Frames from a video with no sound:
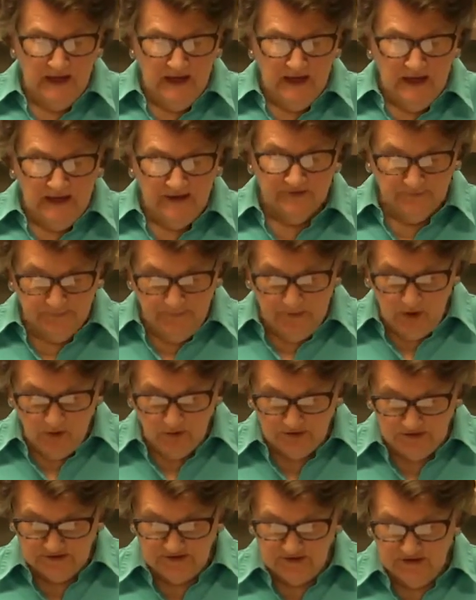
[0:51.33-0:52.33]
a small
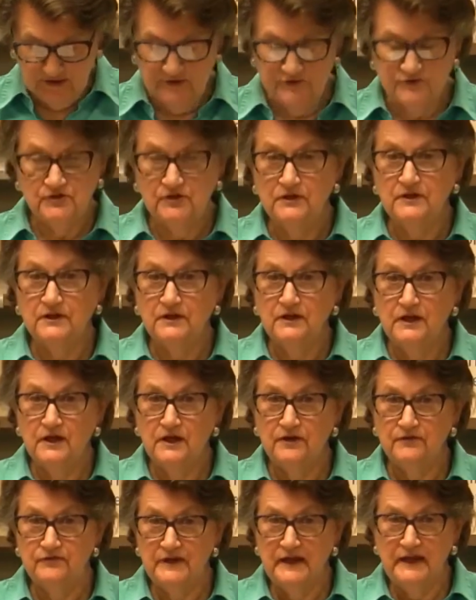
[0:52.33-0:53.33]
contingent
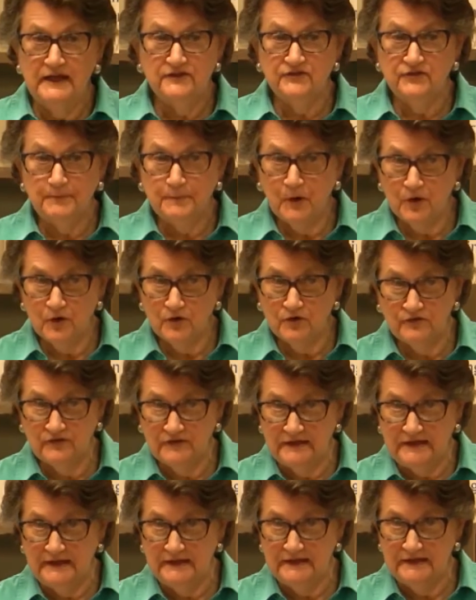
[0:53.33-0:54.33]
of Nez Perce
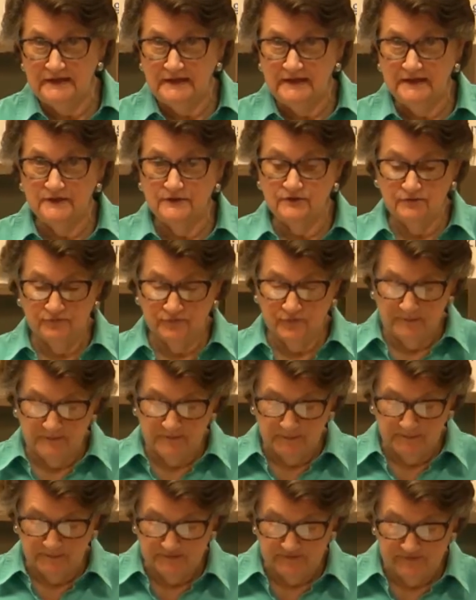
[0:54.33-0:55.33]
Indians from the
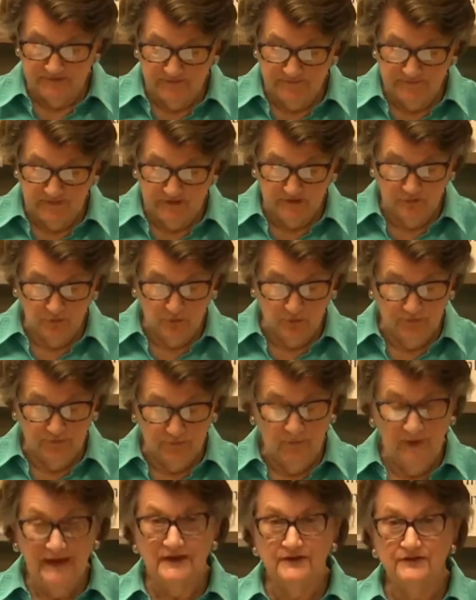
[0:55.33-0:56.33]
Pacific
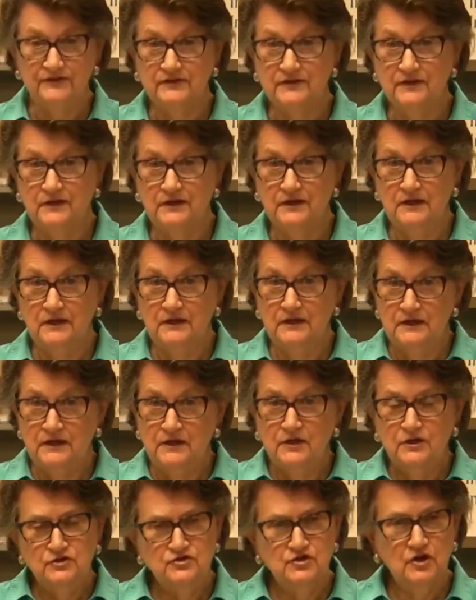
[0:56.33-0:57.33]
Northwest
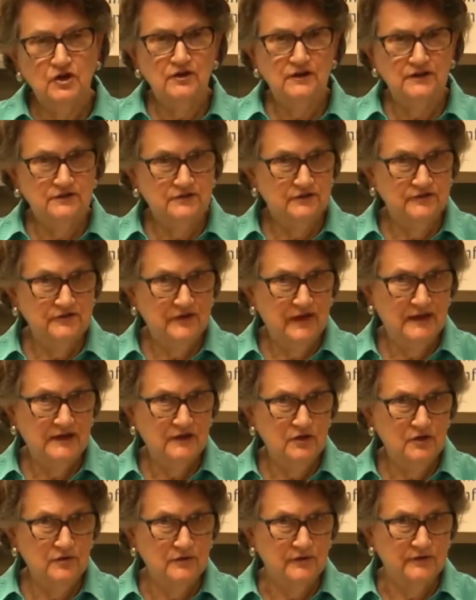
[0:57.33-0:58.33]
journeyed to St.
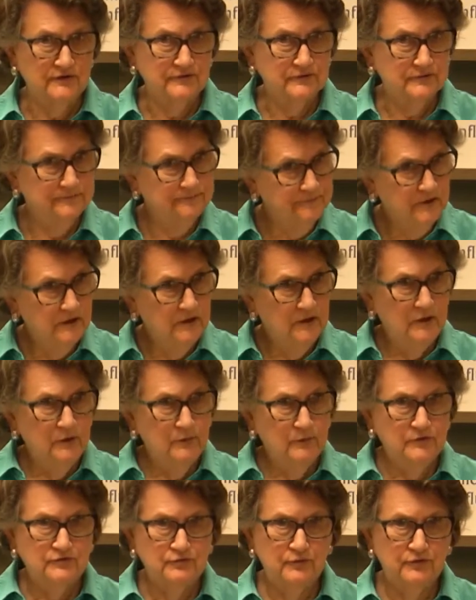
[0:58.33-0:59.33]
Louis,
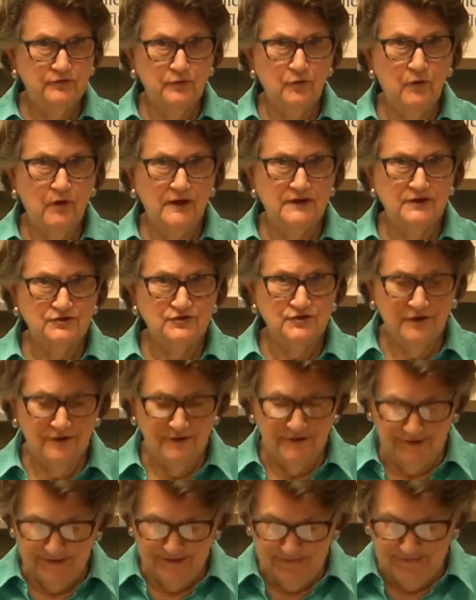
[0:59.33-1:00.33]
which was quite a
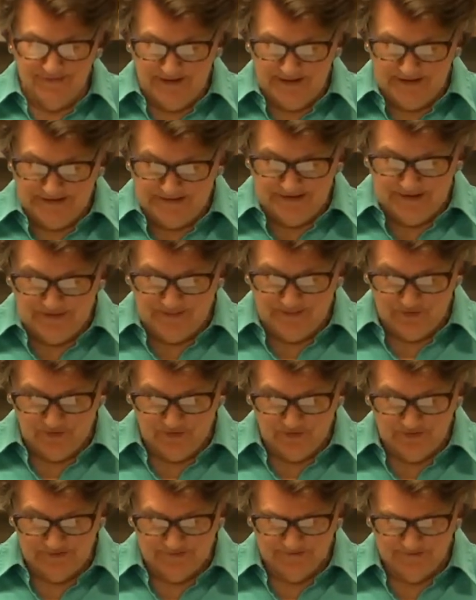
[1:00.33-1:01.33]
journey in the
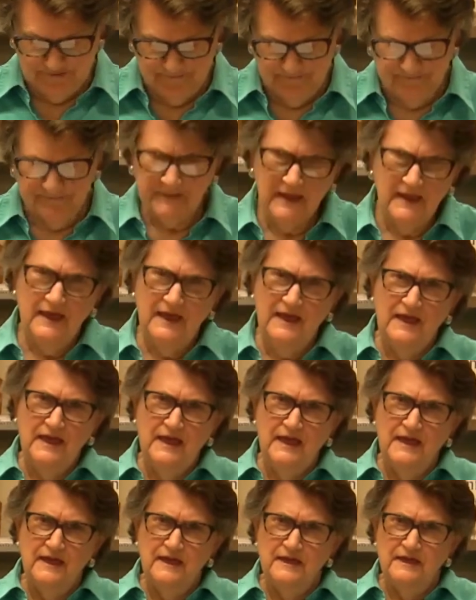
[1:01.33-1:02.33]
1830s.
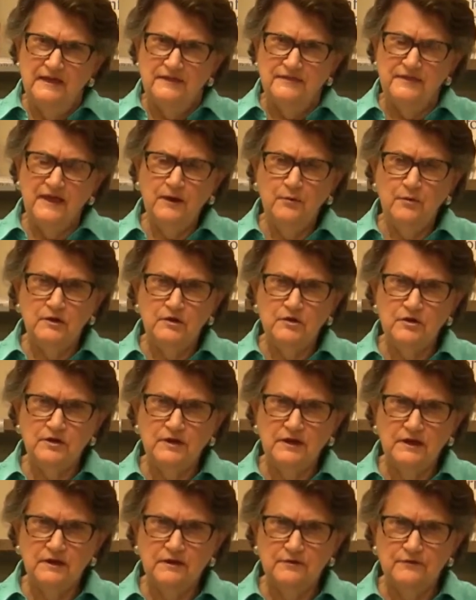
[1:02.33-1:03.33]
They were
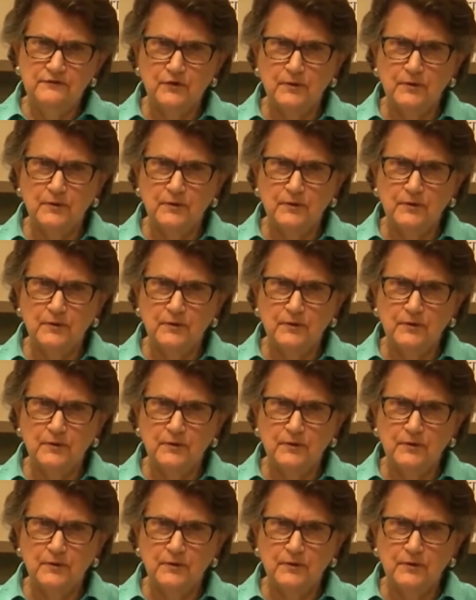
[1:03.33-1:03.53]
looking for